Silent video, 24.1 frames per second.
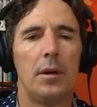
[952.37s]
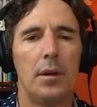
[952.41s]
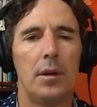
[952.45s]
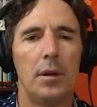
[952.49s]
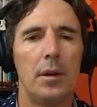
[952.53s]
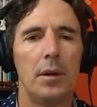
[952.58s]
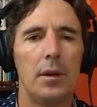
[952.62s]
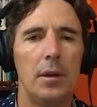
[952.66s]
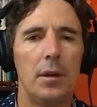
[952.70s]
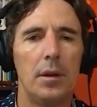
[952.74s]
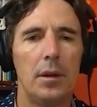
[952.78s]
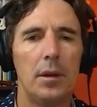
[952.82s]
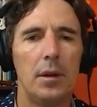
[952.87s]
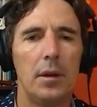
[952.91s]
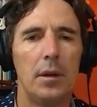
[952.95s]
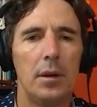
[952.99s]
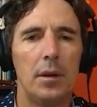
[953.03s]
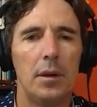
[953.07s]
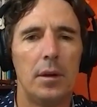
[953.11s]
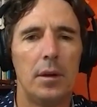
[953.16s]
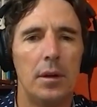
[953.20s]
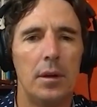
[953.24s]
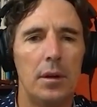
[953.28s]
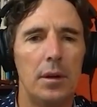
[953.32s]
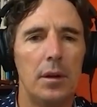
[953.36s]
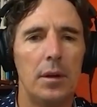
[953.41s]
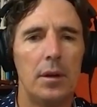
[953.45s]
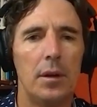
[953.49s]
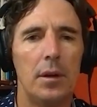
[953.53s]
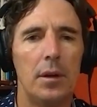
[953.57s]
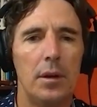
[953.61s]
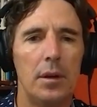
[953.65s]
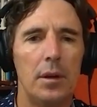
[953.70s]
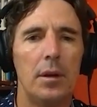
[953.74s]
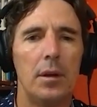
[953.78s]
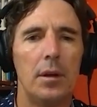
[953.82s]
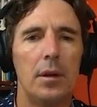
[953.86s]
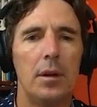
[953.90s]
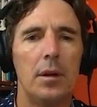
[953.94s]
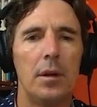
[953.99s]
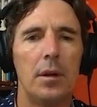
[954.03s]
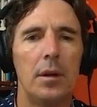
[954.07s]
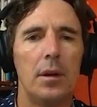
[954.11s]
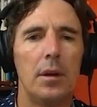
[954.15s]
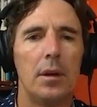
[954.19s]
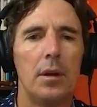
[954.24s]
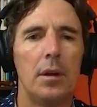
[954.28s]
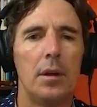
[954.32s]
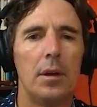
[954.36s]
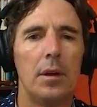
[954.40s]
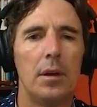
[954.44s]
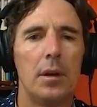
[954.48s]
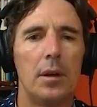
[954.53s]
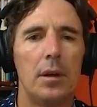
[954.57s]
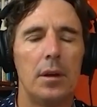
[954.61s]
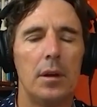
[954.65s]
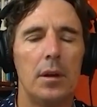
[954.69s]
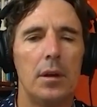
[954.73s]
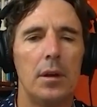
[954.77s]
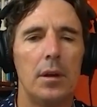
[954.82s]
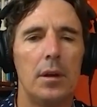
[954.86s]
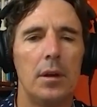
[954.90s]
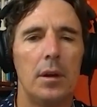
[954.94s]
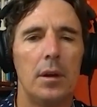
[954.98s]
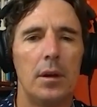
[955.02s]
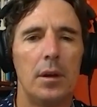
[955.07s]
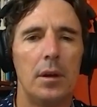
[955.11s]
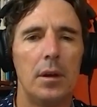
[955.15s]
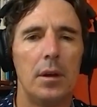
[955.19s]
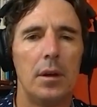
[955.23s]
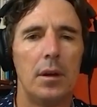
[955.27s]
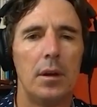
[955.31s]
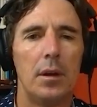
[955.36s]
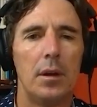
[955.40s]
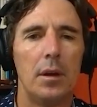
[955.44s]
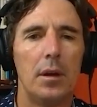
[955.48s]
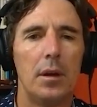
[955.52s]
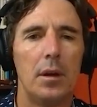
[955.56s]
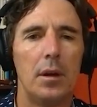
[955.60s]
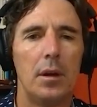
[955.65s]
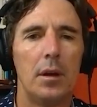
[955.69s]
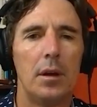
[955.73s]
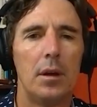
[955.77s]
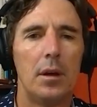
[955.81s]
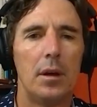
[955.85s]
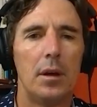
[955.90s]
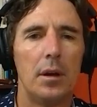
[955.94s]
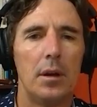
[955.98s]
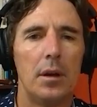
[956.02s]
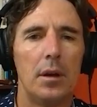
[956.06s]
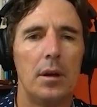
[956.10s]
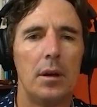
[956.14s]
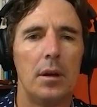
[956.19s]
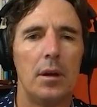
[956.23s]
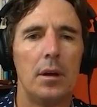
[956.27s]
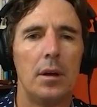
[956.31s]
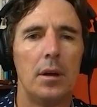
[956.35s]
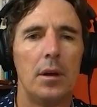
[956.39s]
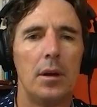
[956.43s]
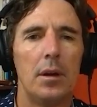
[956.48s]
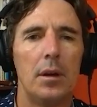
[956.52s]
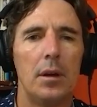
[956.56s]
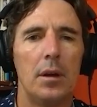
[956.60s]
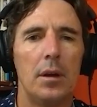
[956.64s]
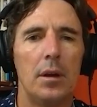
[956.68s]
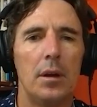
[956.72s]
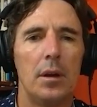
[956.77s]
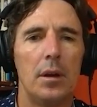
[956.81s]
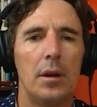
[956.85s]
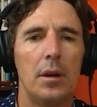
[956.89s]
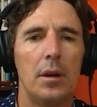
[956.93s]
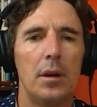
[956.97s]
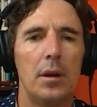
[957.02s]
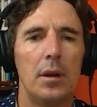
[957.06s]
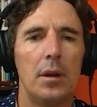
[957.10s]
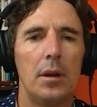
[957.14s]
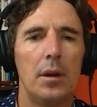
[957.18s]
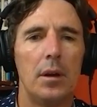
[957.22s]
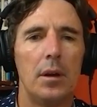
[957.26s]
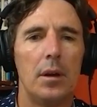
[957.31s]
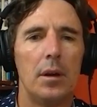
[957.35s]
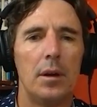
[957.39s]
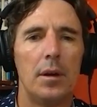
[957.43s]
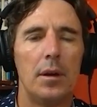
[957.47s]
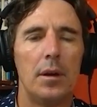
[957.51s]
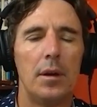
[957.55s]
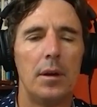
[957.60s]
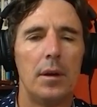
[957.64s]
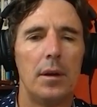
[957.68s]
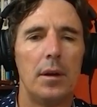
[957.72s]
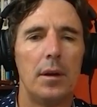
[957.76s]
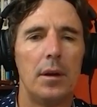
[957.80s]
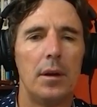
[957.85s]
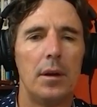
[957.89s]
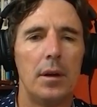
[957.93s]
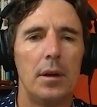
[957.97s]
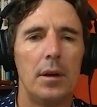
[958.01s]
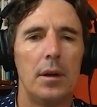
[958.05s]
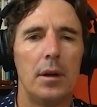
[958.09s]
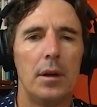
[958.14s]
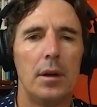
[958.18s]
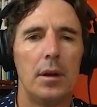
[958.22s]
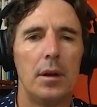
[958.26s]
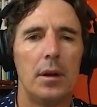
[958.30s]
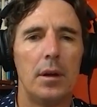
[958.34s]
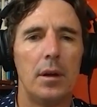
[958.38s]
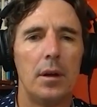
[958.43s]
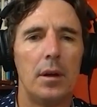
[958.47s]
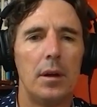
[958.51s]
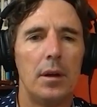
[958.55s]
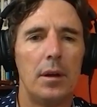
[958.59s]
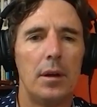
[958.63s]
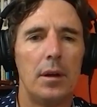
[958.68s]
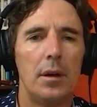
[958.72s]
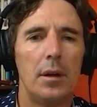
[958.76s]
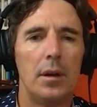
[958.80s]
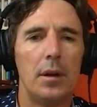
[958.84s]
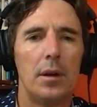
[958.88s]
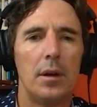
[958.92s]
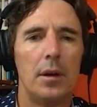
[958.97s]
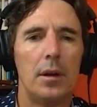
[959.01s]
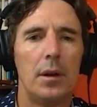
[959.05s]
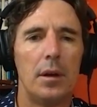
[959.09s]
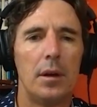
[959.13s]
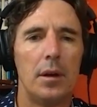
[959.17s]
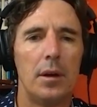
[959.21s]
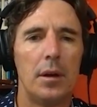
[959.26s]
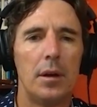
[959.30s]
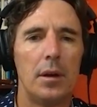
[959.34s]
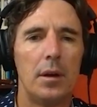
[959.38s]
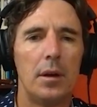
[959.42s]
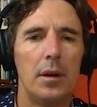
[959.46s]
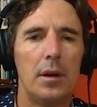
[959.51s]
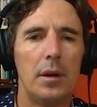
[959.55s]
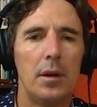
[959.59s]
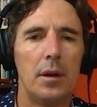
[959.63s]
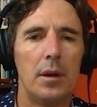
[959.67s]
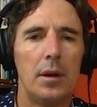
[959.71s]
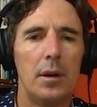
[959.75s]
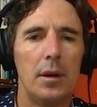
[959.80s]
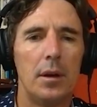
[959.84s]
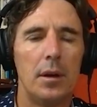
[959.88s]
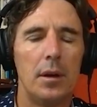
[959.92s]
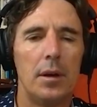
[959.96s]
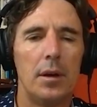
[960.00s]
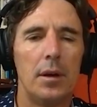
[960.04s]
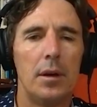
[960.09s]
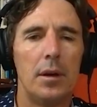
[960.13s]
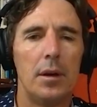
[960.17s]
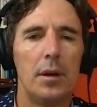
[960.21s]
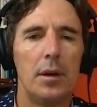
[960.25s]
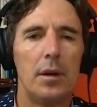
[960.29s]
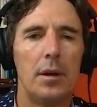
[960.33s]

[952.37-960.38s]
(not speaking)